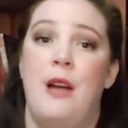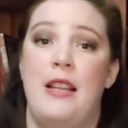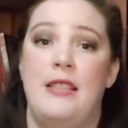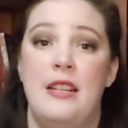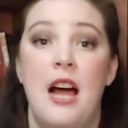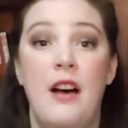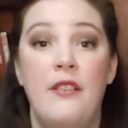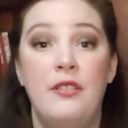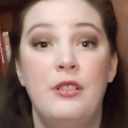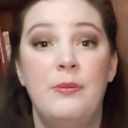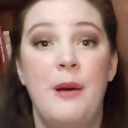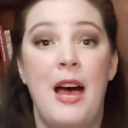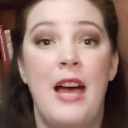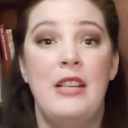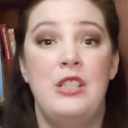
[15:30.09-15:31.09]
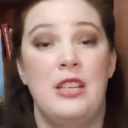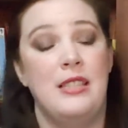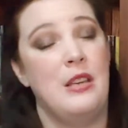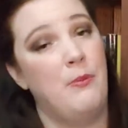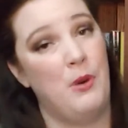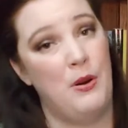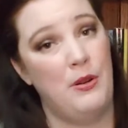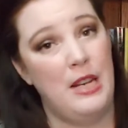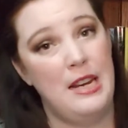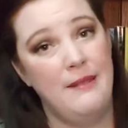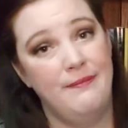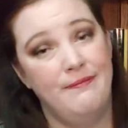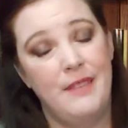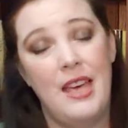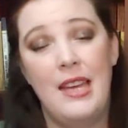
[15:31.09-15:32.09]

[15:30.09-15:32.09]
Writes a Novel by Jessica Brody.